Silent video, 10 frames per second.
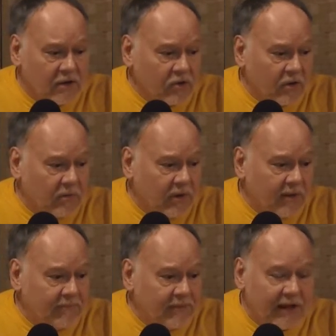So,
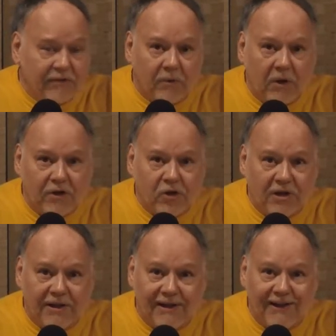uh, thanks for
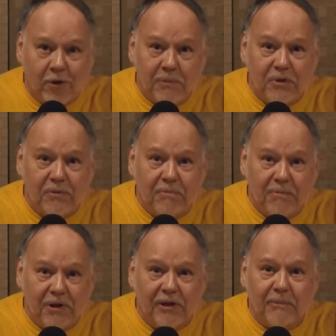watching, and I hope you
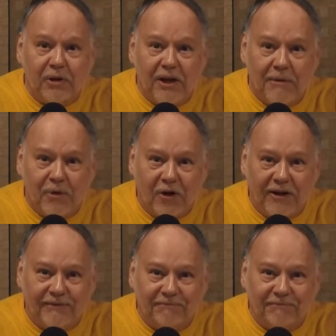build up your library.